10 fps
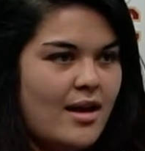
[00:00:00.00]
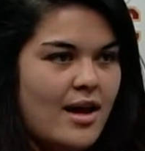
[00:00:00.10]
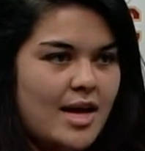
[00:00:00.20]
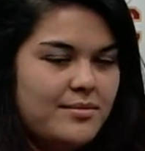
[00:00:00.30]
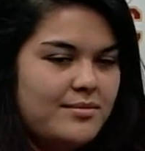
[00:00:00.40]

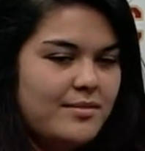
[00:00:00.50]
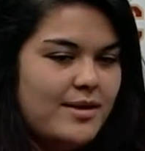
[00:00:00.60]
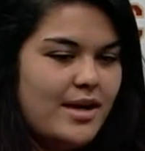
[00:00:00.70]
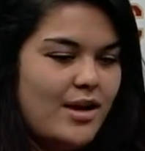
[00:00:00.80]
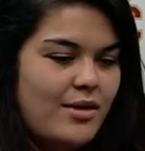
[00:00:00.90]
And
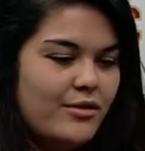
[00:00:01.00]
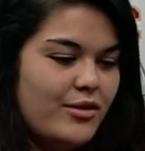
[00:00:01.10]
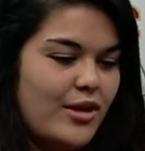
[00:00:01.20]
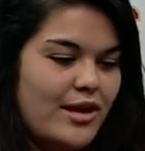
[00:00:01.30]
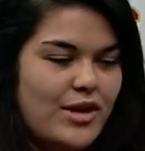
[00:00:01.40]

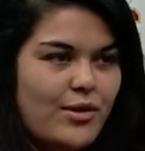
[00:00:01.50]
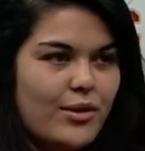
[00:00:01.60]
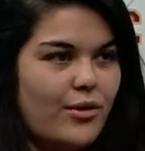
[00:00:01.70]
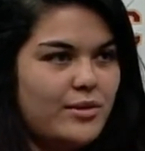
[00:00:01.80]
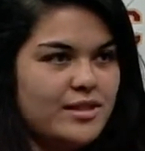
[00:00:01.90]
overall, I know our
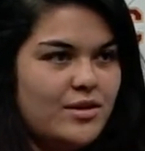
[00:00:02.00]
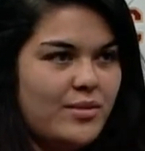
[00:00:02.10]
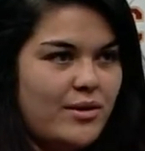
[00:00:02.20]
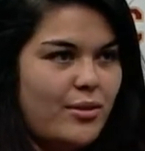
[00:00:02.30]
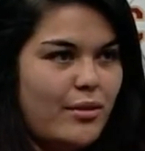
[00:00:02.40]
goal was to win
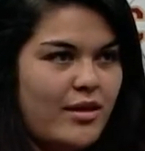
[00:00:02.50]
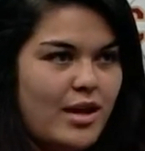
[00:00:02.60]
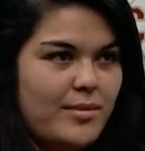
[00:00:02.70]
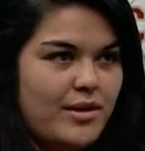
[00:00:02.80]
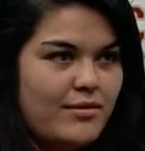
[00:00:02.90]
the whole thing,
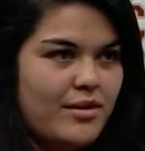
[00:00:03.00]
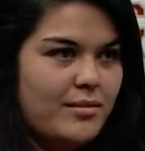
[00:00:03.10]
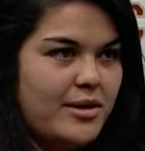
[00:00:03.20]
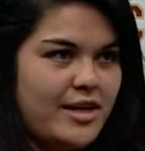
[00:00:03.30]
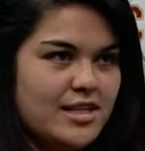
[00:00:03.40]
but 5th
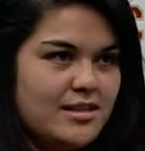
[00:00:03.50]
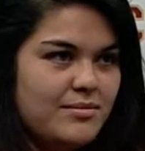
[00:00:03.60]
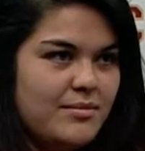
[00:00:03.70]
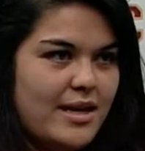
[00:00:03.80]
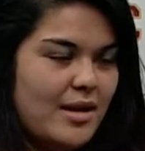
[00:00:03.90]
place,
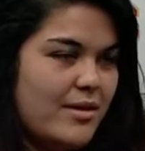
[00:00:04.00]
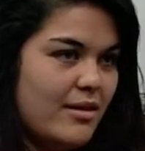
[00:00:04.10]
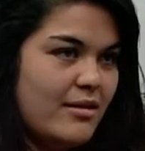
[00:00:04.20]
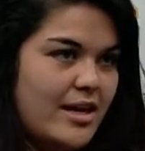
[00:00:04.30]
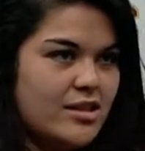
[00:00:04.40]
getting better
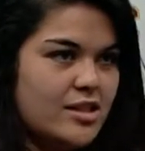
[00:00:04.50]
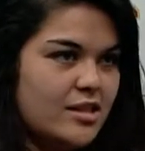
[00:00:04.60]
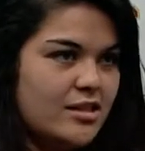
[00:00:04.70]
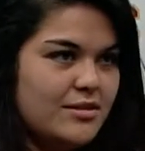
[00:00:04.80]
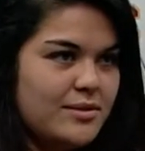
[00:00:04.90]
than last
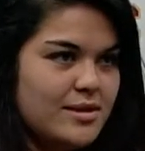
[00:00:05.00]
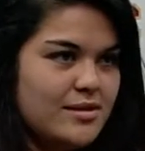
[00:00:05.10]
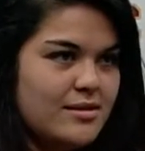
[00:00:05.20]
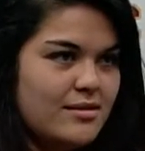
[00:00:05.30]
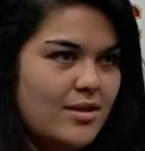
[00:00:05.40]
year,
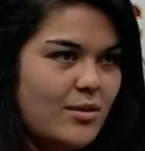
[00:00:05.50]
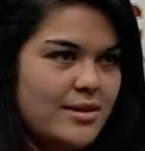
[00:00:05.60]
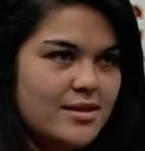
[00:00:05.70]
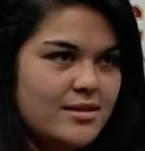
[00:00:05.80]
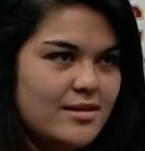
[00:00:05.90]
was
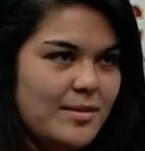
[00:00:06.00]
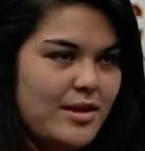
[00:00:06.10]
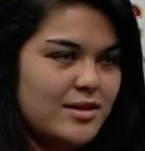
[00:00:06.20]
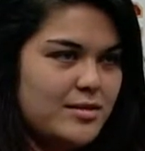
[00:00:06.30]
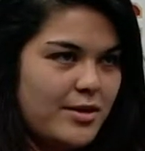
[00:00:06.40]
always,
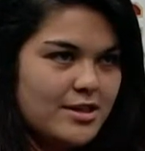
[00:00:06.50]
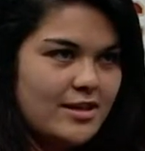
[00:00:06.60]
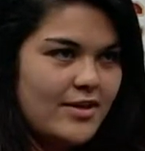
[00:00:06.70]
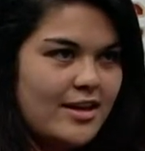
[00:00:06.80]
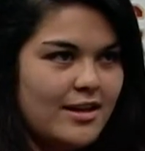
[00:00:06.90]
it's a
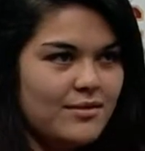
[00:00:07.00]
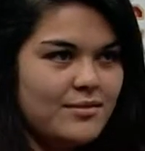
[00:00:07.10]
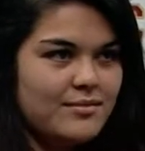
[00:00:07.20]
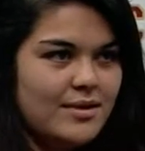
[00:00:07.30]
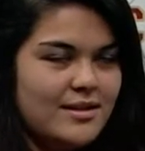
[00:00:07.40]
positive ending
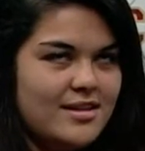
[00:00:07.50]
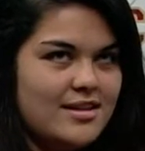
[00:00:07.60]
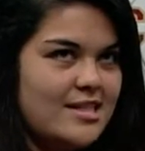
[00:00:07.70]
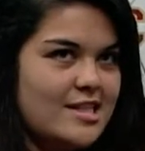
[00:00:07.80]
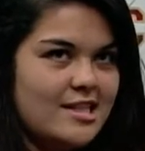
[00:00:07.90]
to the
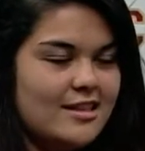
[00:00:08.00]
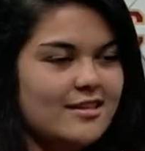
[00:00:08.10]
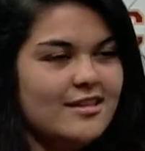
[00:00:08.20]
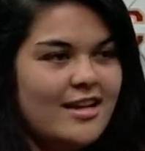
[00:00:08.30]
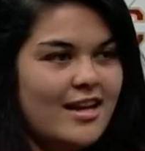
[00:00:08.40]
season, and
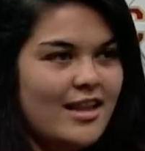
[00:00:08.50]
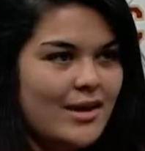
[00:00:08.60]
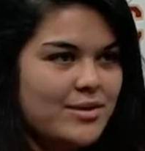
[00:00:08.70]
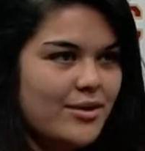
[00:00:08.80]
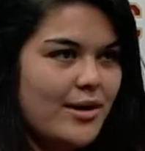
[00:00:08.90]
I think it
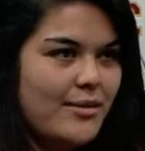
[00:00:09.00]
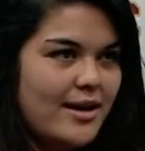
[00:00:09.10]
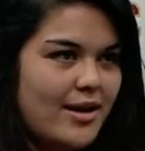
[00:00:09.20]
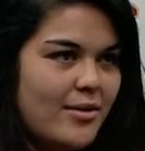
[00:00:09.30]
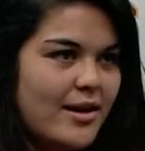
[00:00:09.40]
was a great way to
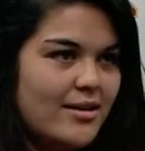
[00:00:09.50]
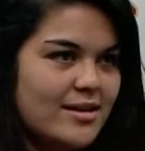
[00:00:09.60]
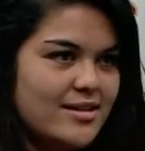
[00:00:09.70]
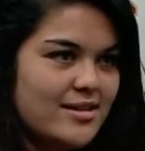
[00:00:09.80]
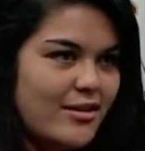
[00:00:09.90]
go out
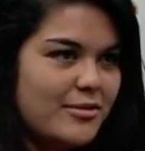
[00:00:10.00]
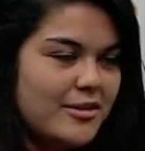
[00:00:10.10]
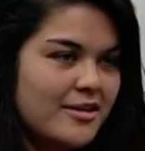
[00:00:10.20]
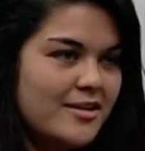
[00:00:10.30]
as a sophomore.